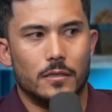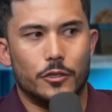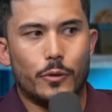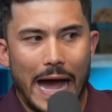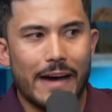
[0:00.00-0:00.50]

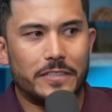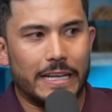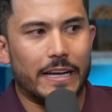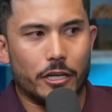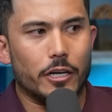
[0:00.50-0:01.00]
You have to
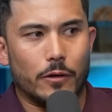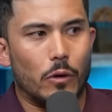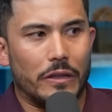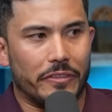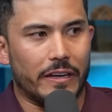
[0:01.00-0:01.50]
get good at
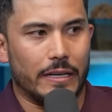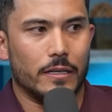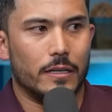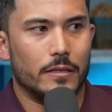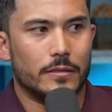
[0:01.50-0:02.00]
one thing.
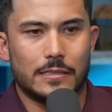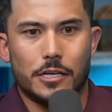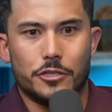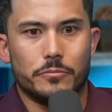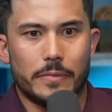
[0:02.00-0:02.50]
That's how
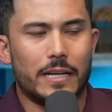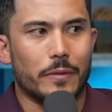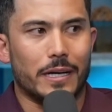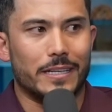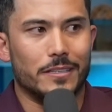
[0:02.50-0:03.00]
you make
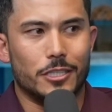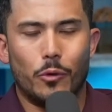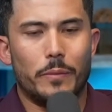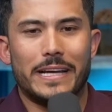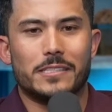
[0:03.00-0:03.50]
money. No
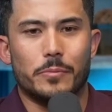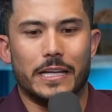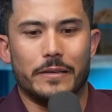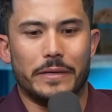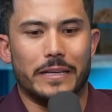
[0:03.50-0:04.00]
one makes
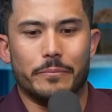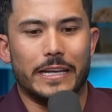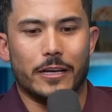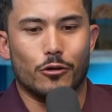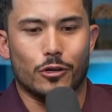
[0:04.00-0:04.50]
money being
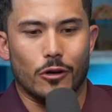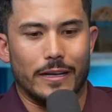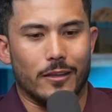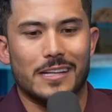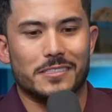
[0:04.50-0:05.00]
mediocre
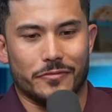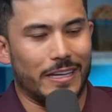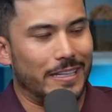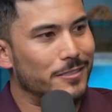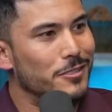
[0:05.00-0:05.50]
at lots of
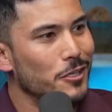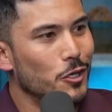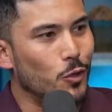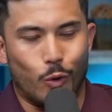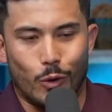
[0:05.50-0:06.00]
things
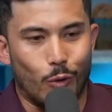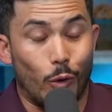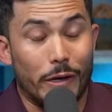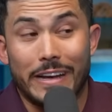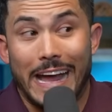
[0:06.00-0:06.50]

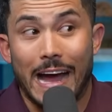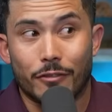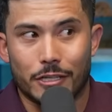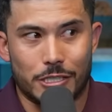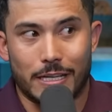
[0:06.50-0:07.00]
or even
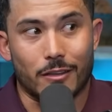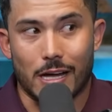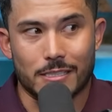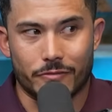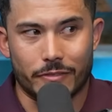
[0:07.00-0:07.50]
average at
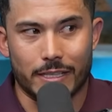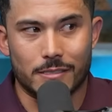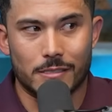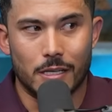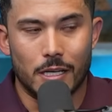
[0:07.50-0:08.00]
lots of
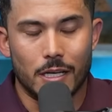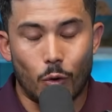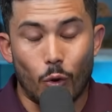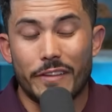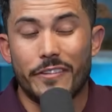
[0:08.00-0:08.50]
things
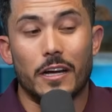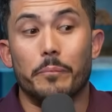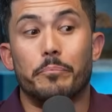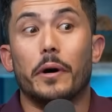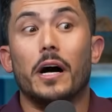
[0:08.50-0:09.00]
or even
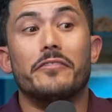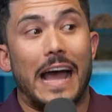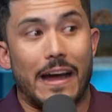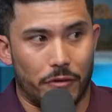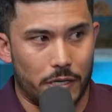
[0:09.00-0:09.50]
above
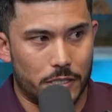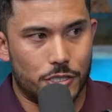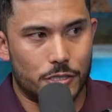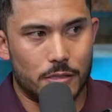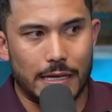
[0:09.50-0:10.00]

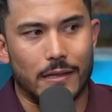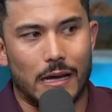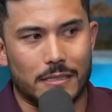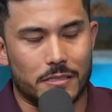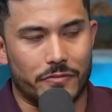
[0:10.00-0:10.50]
average at
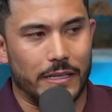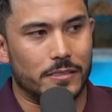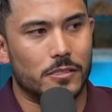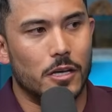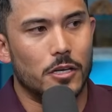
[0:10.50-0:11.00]
lots of
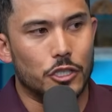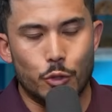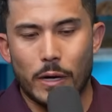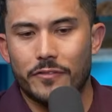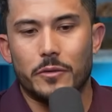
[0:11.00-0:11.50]
things.
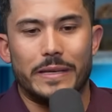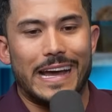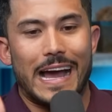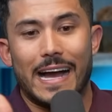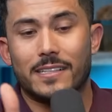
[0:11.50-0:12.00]
You have to be
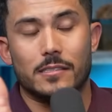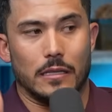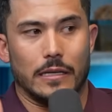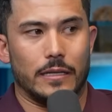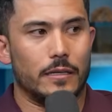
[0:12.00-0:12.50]

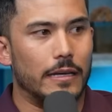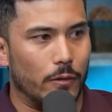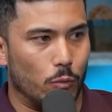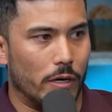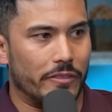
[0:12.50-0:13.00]
excellent
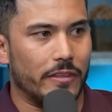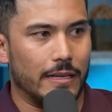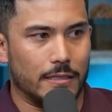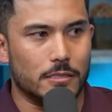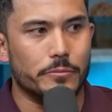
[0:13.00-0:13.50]
at one
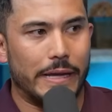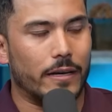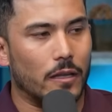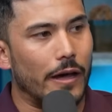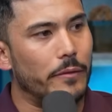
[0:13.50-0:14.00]
thing to
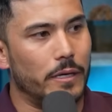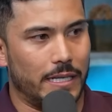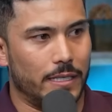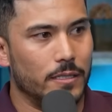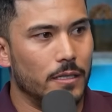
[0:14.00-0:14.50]
make a lot of
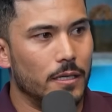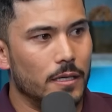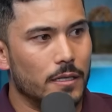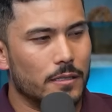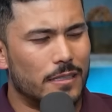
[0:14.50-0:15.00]
money.
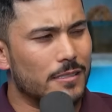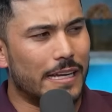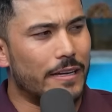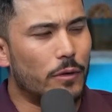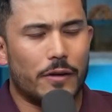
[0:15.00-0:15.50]
Because
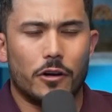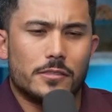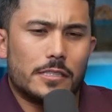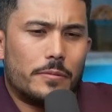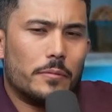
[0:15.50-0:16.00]
like whenever I'll
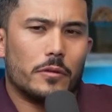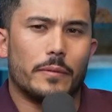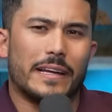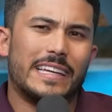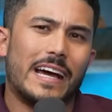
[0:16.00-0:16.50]
see people, they're
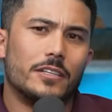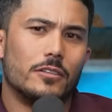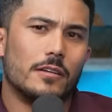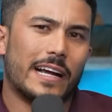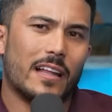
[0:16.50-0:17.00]
like, yeah,
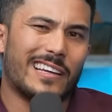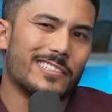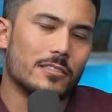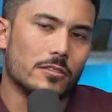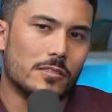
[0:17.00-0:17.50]
dude, I got like
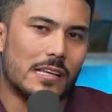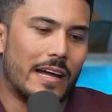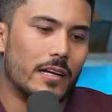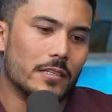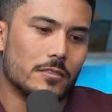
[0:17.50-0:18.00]
this little
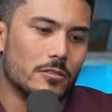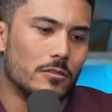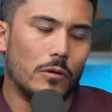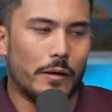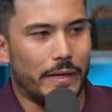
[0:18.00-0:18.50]
side hustle
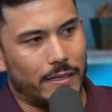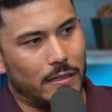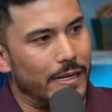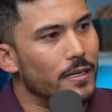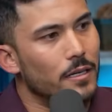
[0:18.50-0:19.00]
where I make
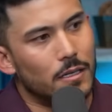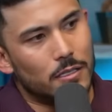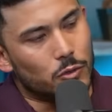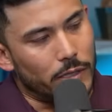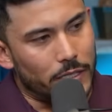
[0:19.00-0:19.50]
like
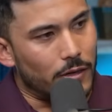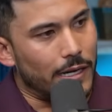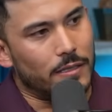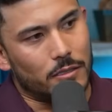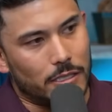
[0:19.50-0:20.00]
20
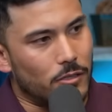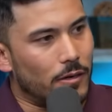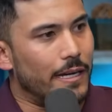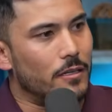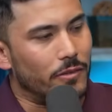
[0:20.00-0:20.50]
grand, 30
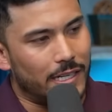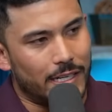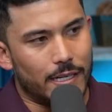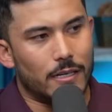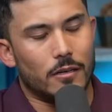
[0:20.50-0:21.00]
grand over
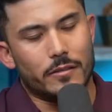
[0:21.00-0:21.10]
here.